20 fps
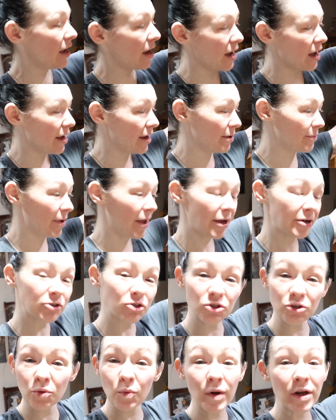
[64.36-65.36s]
I am
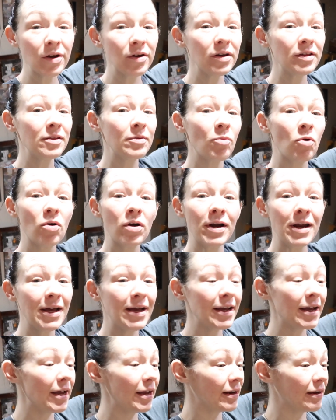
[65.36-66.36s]
extra weird in the
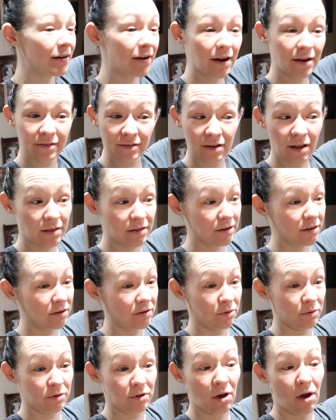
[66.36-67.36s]
morning and it has nothing to
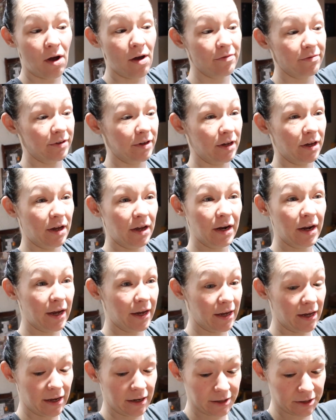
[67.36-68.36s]
do with coffee and
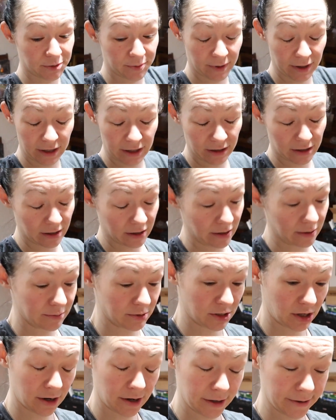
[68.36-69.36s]
I can't explain it and I'm
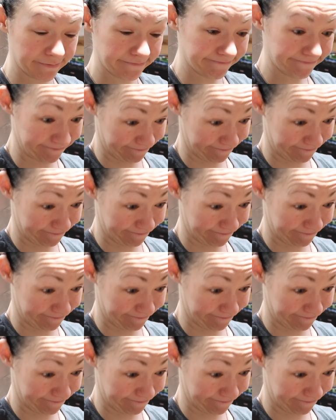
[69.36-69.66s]
sorry.